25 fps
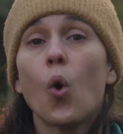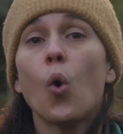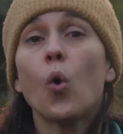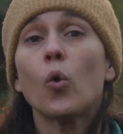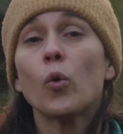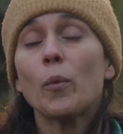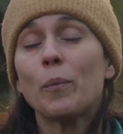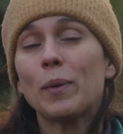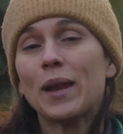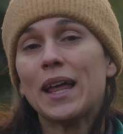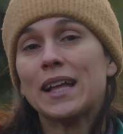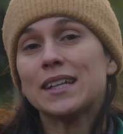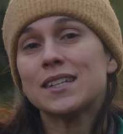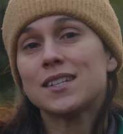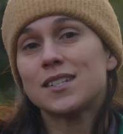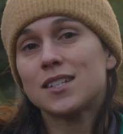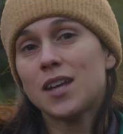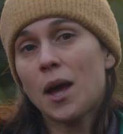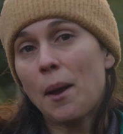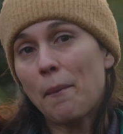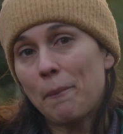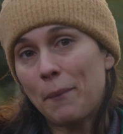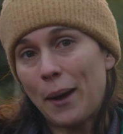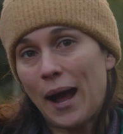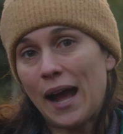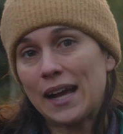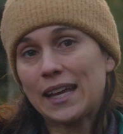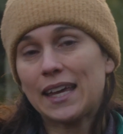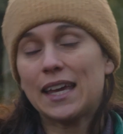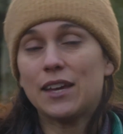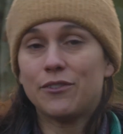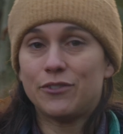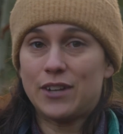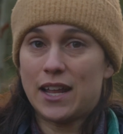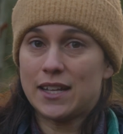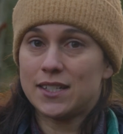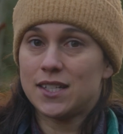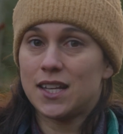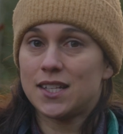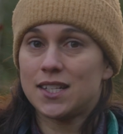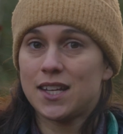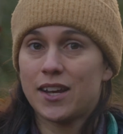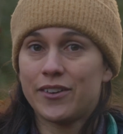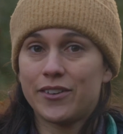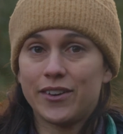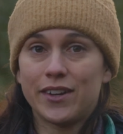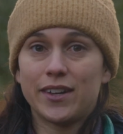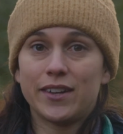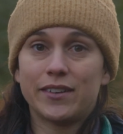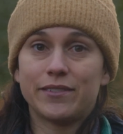or a plan to turn back if
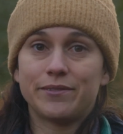necessary.